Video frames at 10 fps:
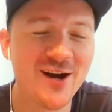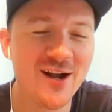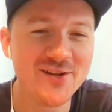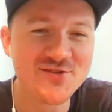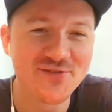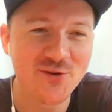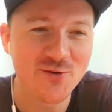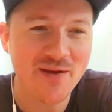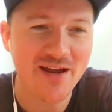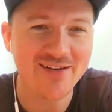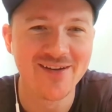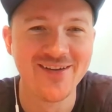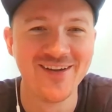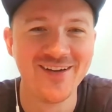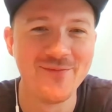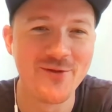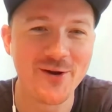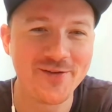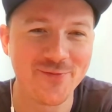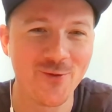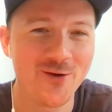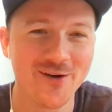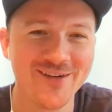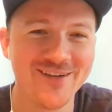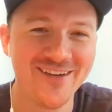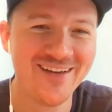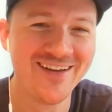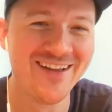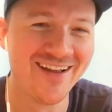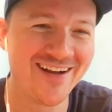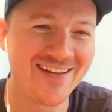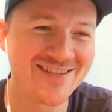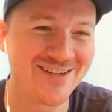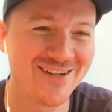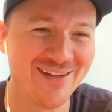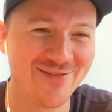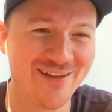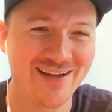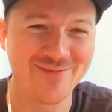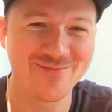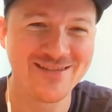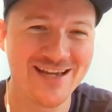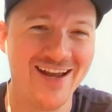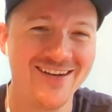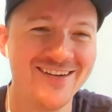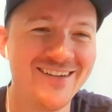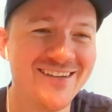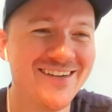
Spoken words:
College food, man. I'm 34. I gotta still live like I'm 10.